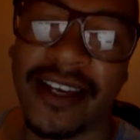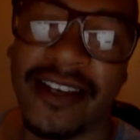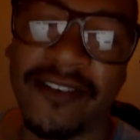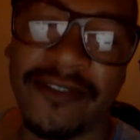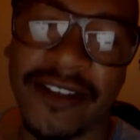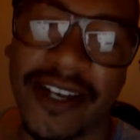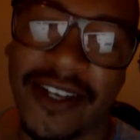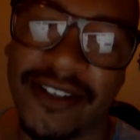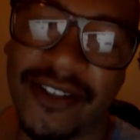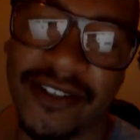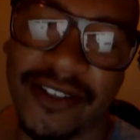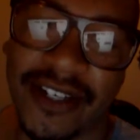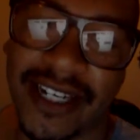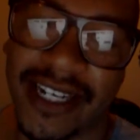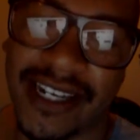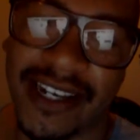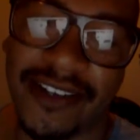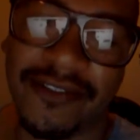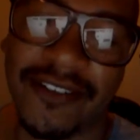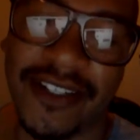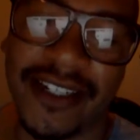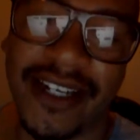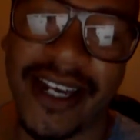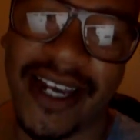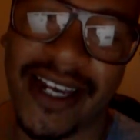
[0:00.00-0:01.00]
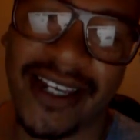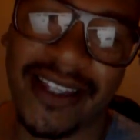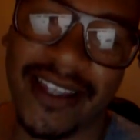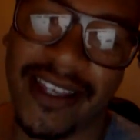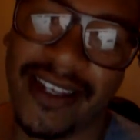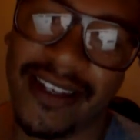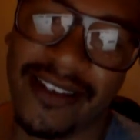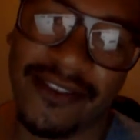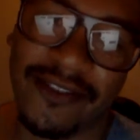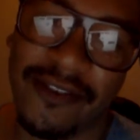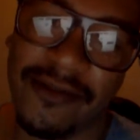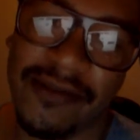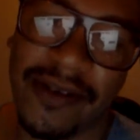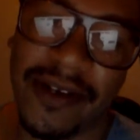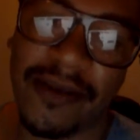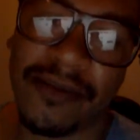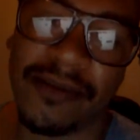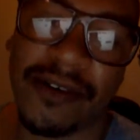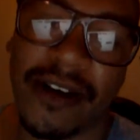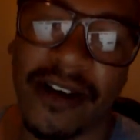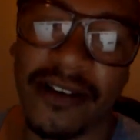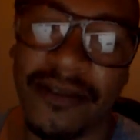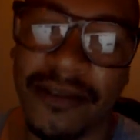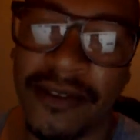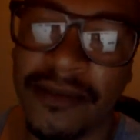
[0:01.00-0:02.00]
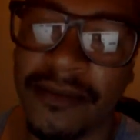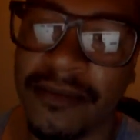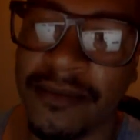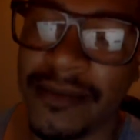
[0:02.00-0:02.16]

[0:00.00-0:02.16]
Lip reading: if I drank every day, then it would be a problem.